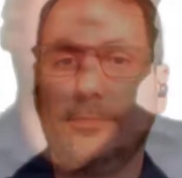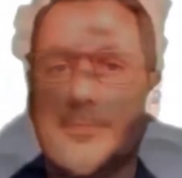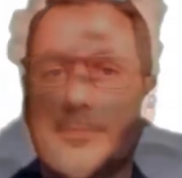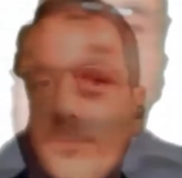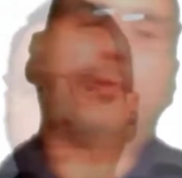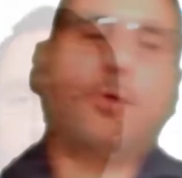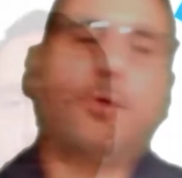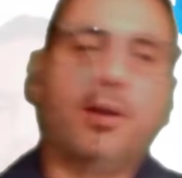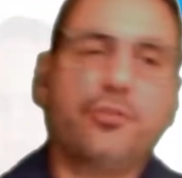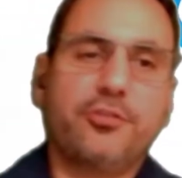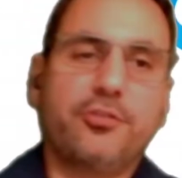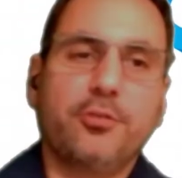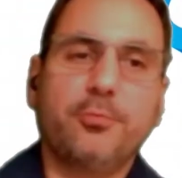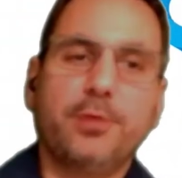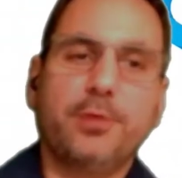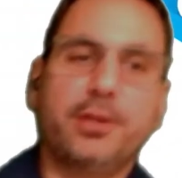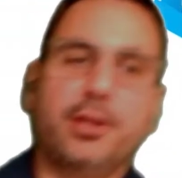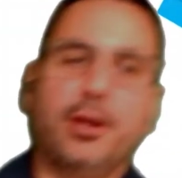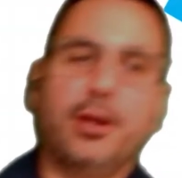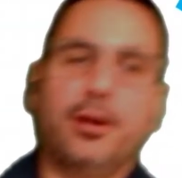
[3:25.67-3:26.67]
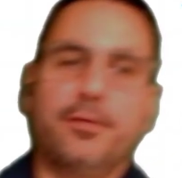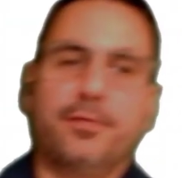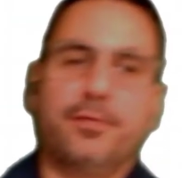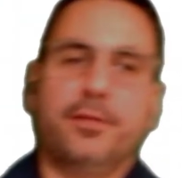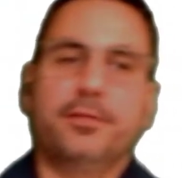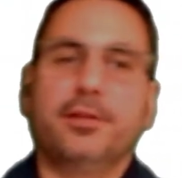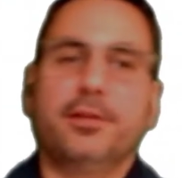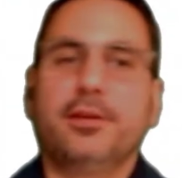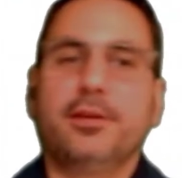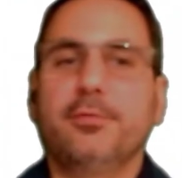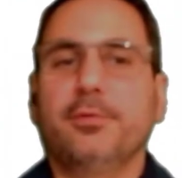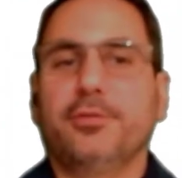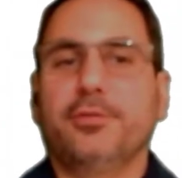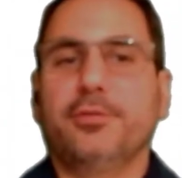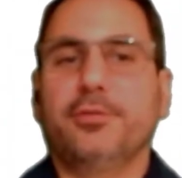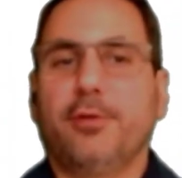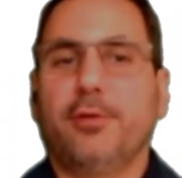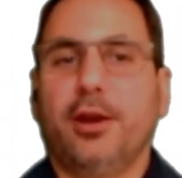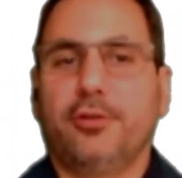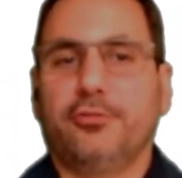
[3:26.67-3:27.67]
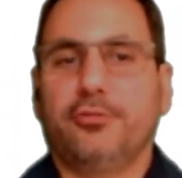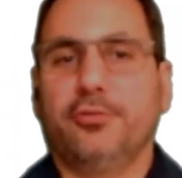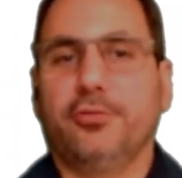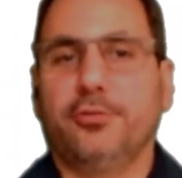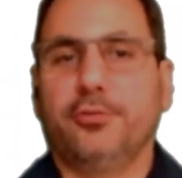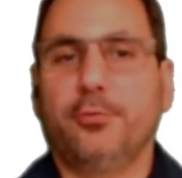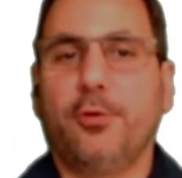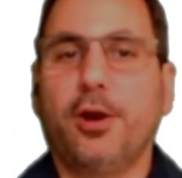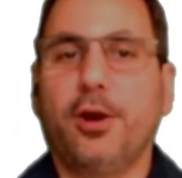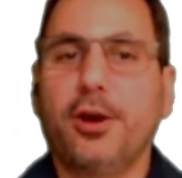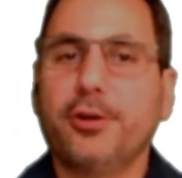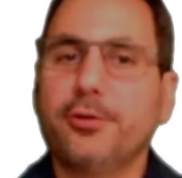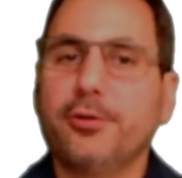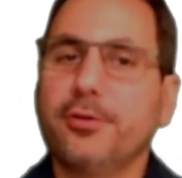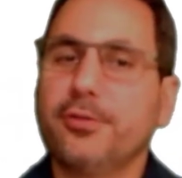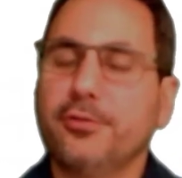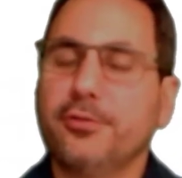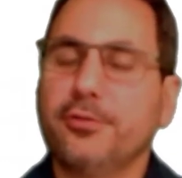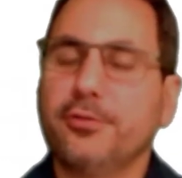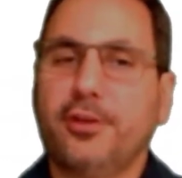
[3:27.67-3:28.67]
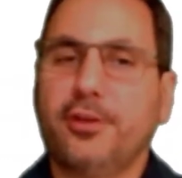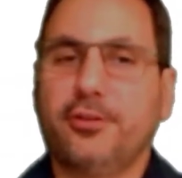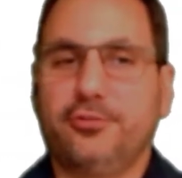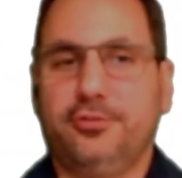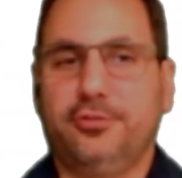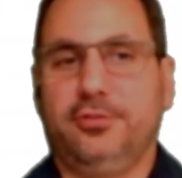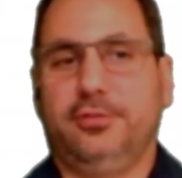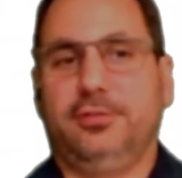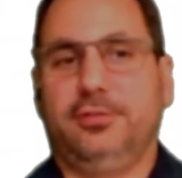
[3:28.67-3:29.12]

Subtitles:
Now, why should we care if the database crashes? Why are you in this session?